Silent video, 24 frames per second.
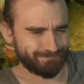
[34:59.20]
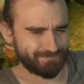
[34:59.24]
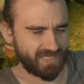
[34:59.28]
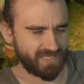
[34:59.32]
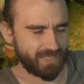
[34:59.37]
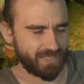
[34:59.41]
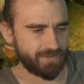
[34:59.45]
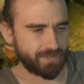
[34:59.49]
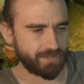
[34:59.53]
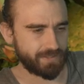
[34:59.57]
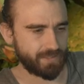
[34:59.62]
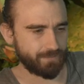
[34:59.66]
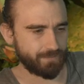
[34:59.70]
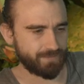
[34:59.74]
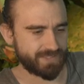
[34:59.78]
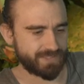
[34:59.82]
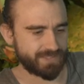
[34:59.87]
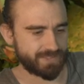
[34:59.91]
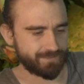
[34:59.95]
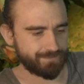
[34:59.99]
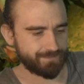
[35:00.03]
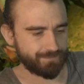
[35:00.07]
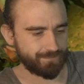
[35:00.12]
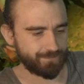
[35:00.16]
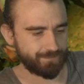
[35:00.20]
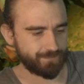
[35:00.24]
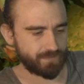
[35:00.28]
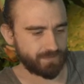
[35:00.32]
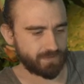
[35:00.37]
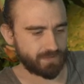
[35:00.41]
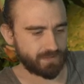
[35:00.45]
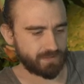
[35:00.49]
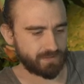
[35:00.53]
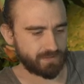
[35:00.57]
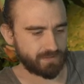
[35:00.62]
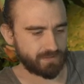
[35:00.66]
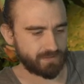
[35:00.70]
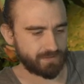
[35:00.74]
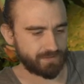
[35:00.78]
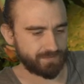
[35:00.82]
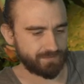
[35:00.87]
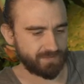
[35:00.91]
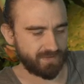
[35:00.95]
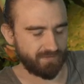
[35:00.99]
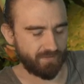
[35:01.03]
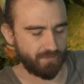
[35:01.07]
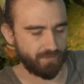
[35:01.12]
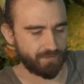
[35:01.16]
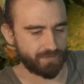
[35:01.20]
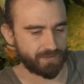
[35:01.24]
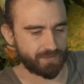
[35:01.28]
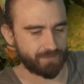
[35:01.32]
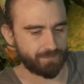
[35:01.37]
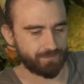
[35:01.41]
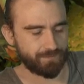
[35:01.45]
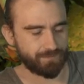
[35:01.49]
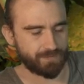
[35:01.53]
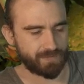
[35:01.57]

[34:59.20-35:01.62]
I think it is. Have everything.